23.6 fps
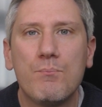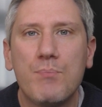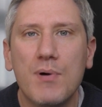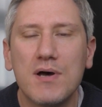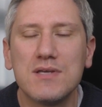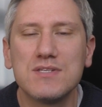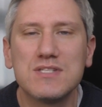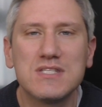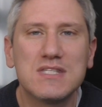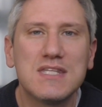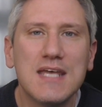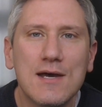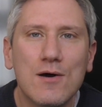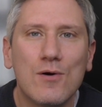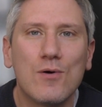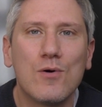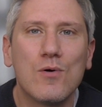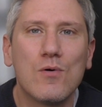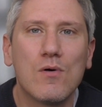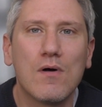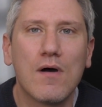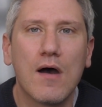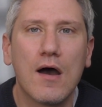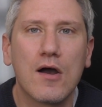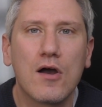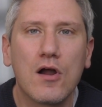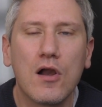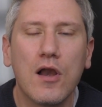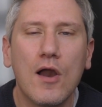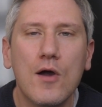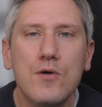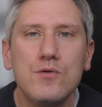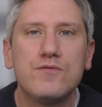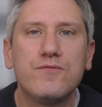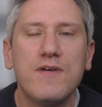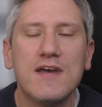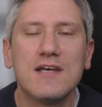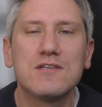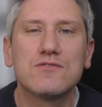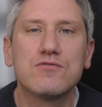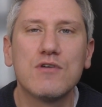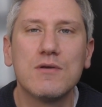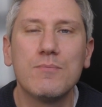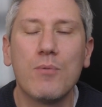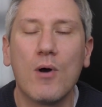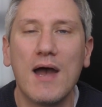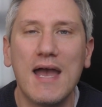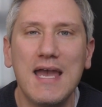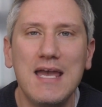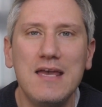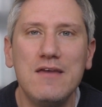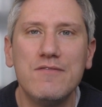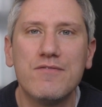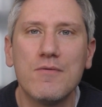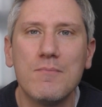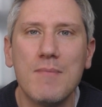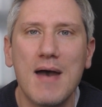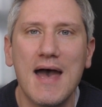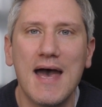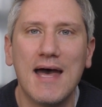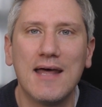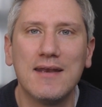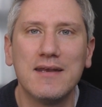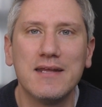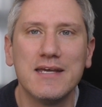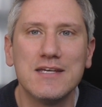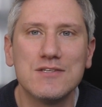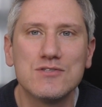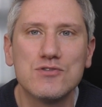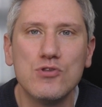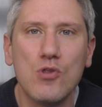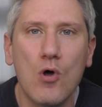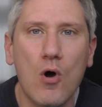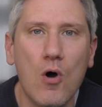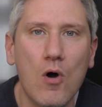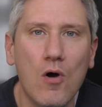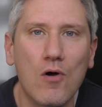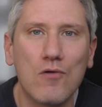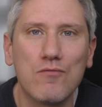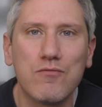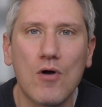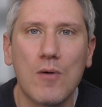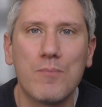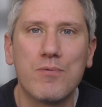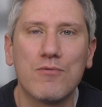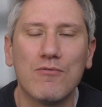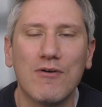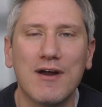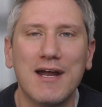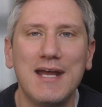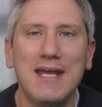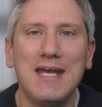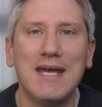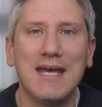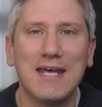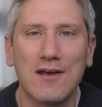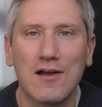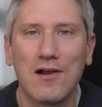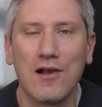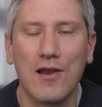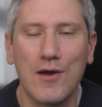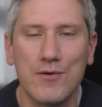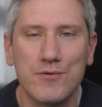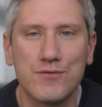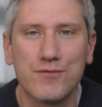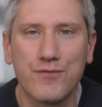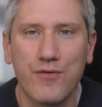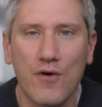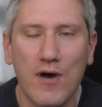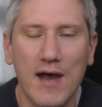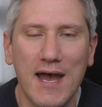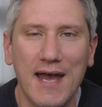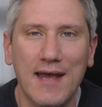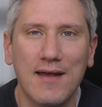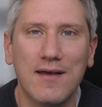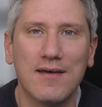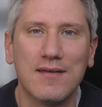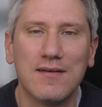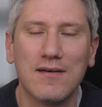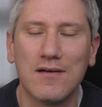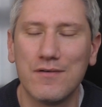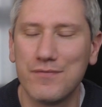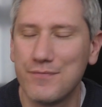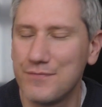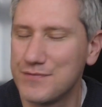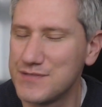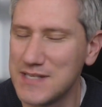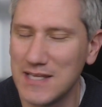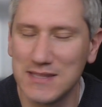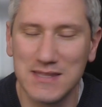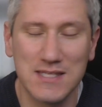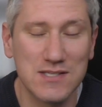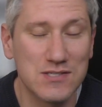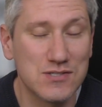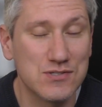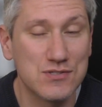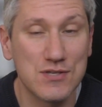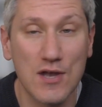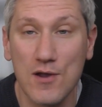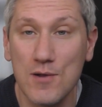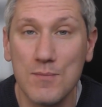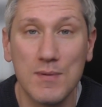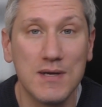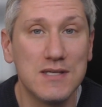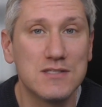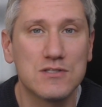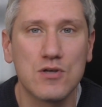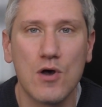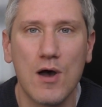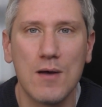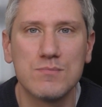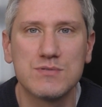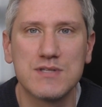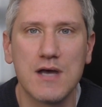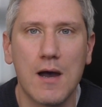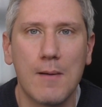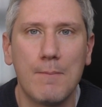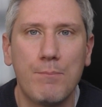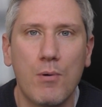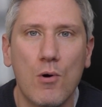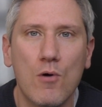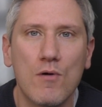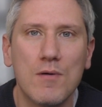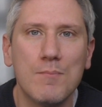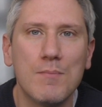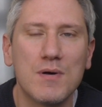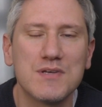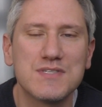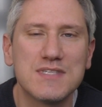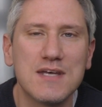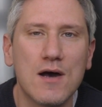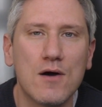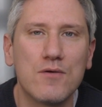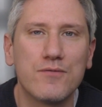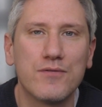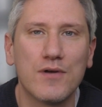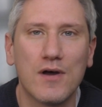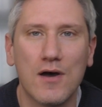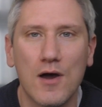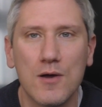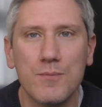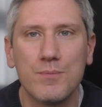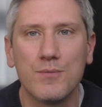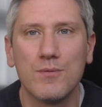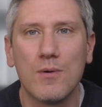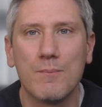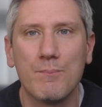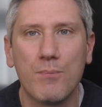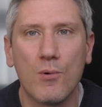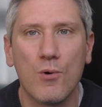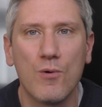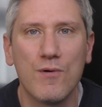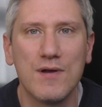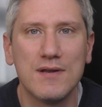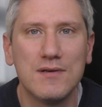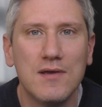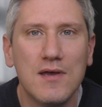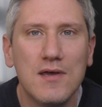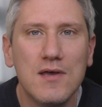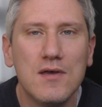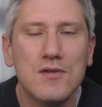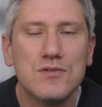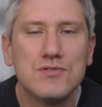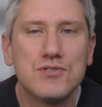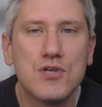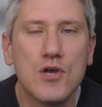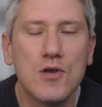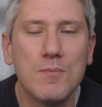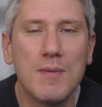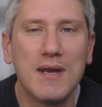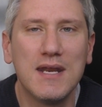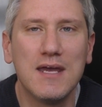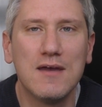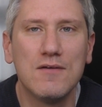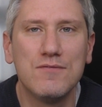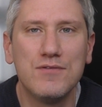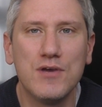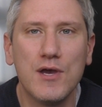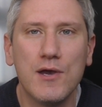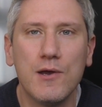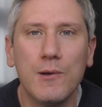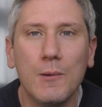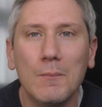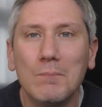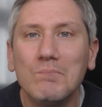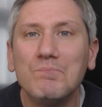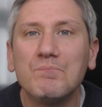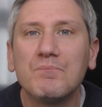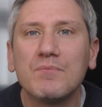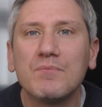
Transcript: But still, a close victory by either man is not a robbery in a close fight. And I've said this so many times now, I'm boring myself, and I hope I'm not boring too many of you.